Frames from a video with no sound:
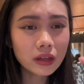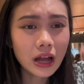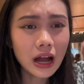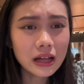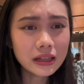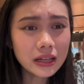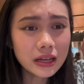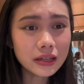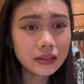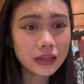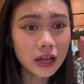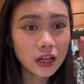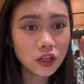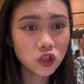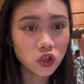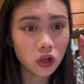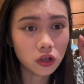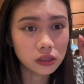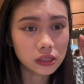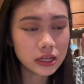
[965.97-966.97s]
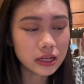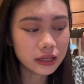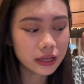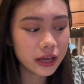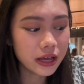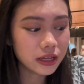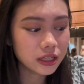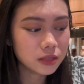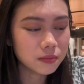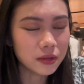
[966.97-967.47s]
I like dark chocolate
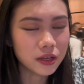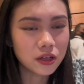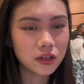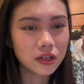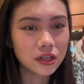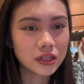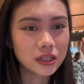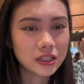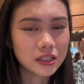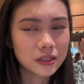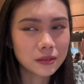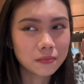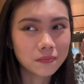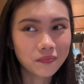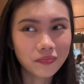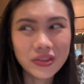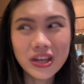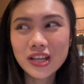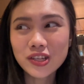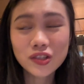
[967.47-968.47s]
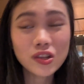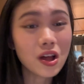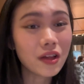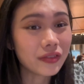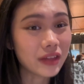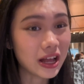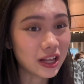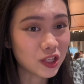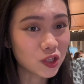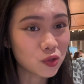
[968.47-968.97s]
cakes because it's
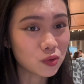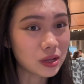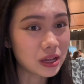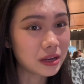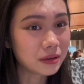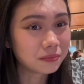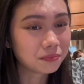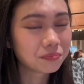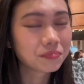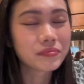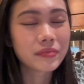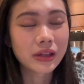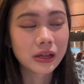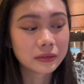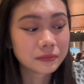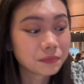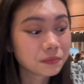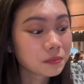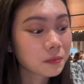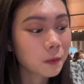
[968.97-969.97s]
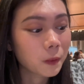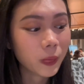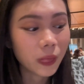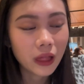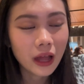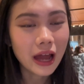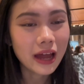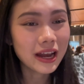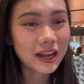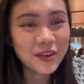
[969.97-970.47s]
not that sweet,
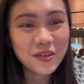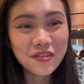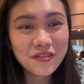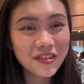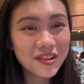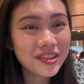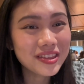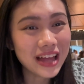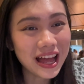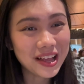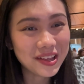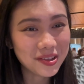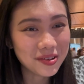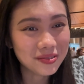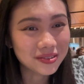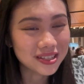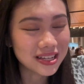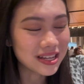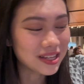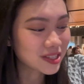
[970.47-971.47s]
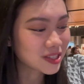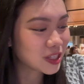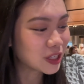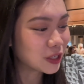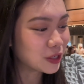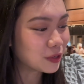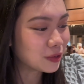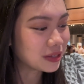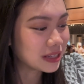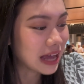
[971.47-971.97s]
and I don't feel that guilty,
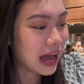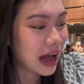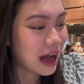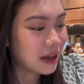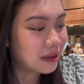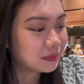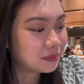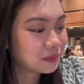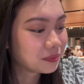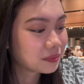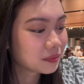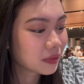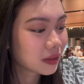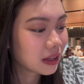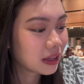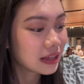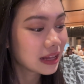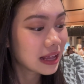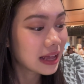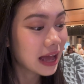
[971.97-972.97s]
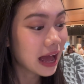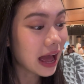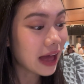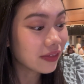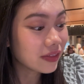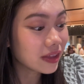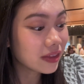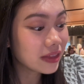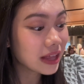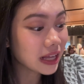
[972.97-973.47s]
so yeah.
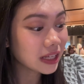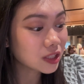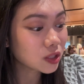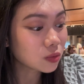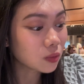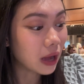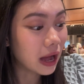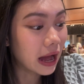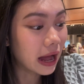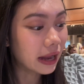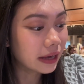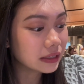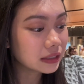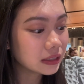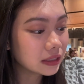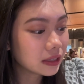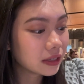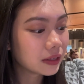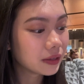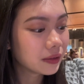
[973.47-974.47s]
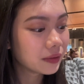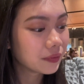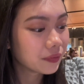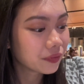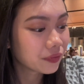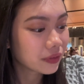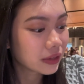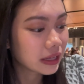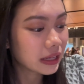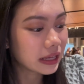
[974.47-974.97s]
And the next one
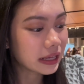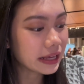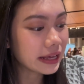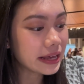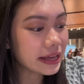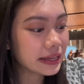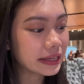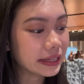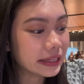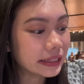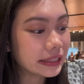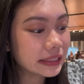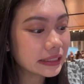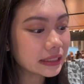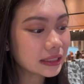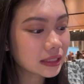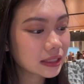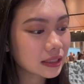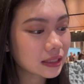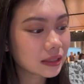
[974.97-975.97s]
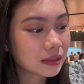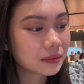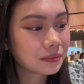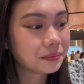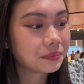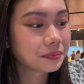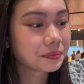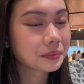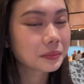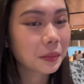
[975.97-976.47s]
is
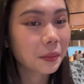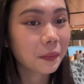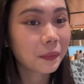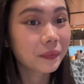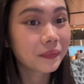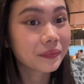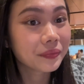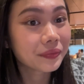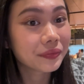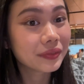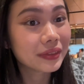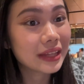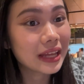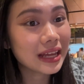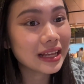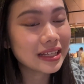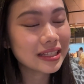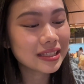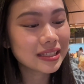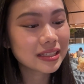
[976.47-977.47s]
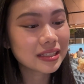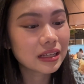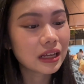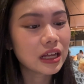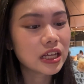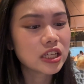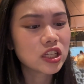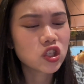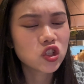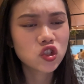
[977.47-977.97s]

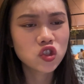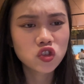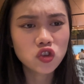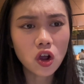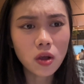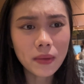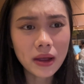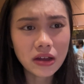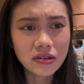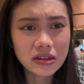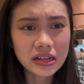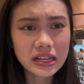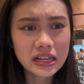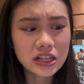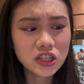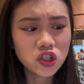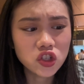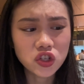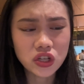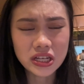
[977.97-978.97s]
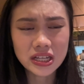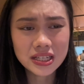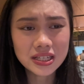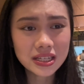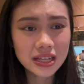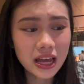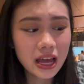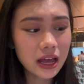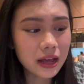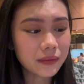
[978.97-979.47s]
this strawberry
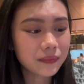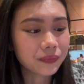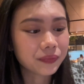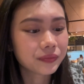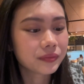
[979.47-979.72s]
cheesecake.